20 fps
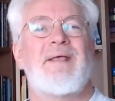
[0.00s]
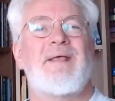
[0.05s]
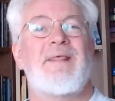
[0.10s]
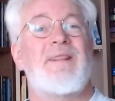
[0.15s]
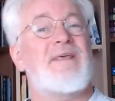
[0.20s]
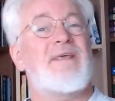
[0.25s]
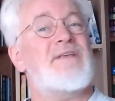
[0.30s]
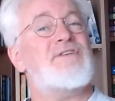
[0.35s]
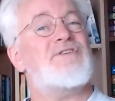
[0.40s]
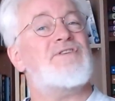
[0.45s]

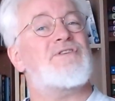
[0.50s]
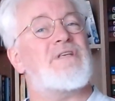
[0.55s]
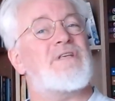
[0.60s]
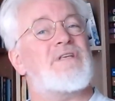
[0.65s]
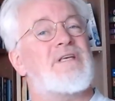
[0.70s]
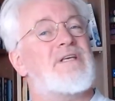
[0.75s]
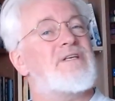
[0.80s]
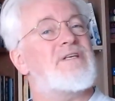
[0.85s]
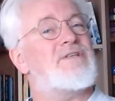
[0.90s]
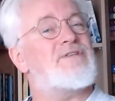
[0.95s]
This
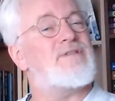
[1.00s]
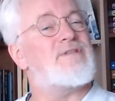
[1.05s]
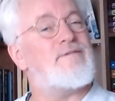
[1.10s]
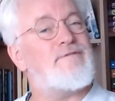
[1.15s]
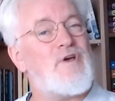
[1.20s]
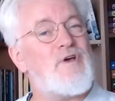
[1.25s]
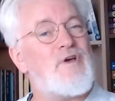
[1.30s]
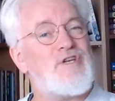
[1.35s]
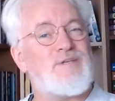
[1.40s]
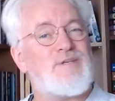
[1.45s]
is the
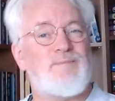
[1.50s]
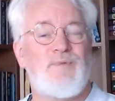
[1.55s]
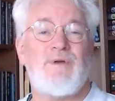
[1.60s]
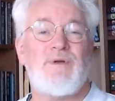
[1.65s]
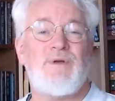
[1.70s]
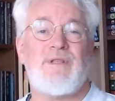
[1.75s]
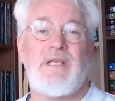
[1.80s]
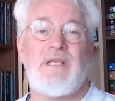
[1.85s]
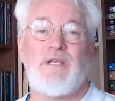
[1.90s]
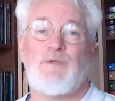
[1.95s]
first
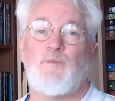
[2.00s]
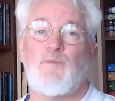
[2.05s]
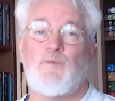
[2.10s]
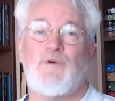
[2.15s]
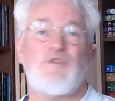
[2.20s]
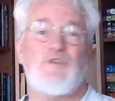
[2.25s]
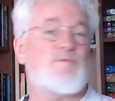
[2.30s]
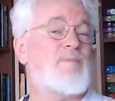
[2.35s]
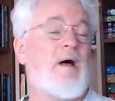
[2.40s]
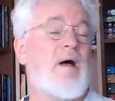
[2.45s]
book that
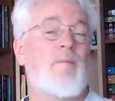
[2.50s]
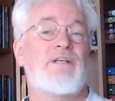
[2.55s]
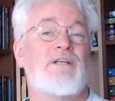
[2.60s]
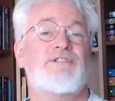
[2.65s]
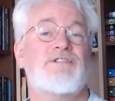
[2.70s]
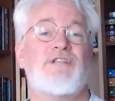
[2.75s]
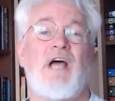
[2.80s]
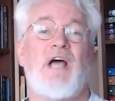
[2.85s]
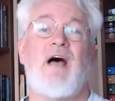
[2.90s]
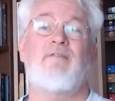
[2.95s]
was
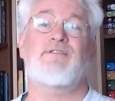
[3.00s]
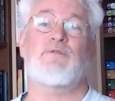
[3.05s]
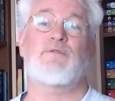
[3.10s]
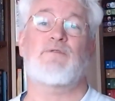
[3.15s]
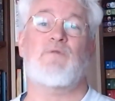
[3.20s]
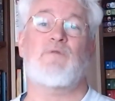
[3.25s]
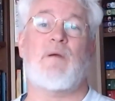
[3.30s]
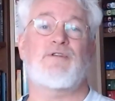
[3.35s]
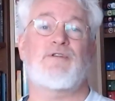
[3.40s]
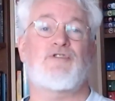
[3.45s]
published after
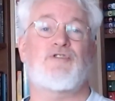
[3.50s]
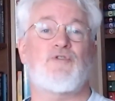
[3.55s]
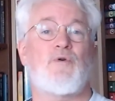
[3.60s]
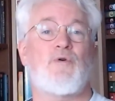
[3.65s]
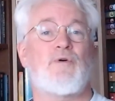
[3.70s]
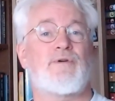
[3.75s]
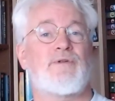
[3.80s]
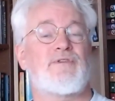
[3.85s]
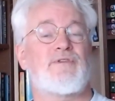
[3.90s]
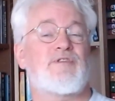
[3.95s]
Robert
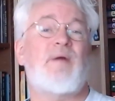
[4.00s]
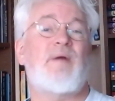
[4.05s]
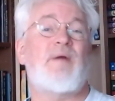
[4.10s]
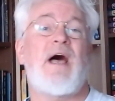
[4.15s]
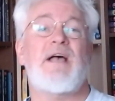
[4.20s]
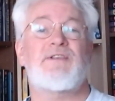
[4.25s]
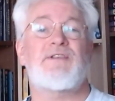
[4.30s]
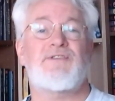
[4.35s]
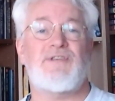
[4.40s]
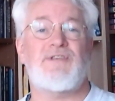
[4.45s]
Jordan's
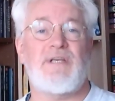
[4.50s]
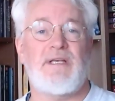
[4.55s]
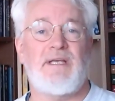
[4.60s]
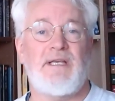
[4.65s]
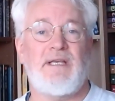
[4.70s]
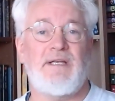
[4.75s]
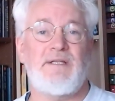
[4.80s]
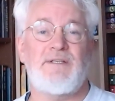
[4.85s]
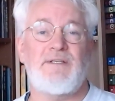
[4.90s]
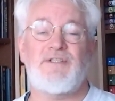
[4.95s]
passing
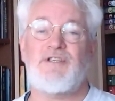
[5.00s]
in